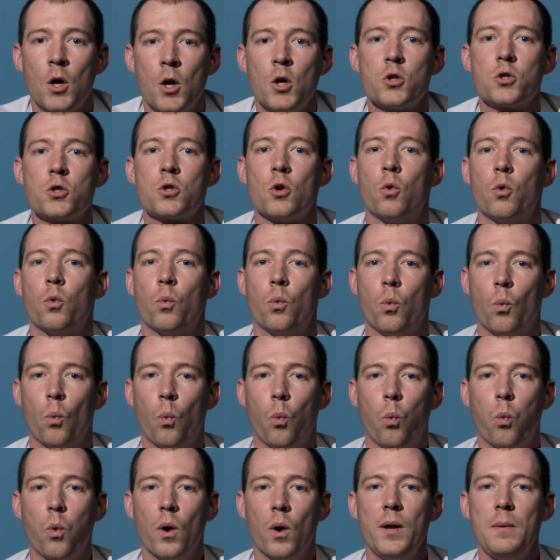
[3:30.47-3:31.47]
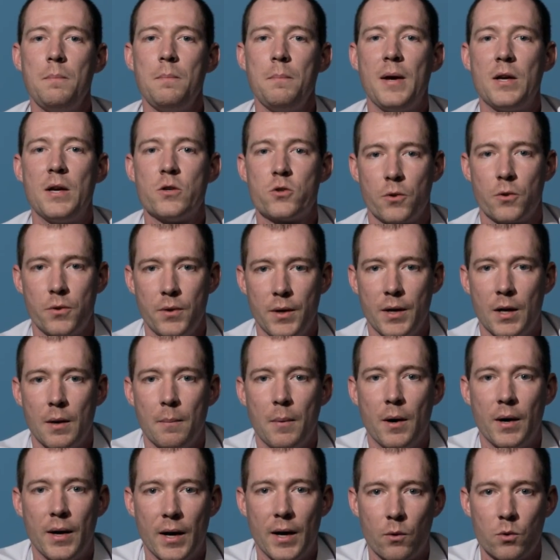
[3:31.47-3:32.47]
So one major thing
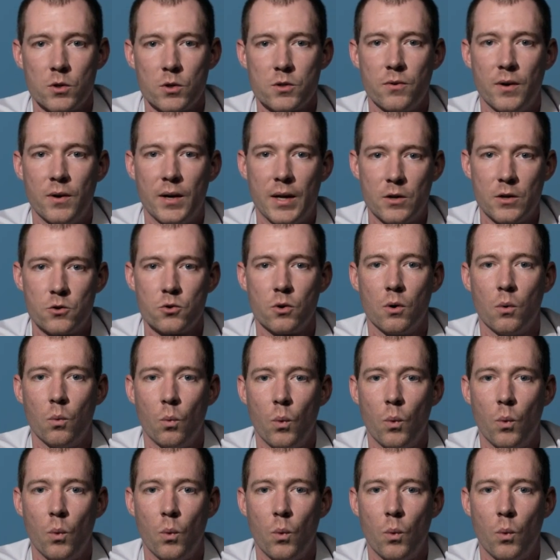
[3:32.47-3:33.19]
about Equis Financial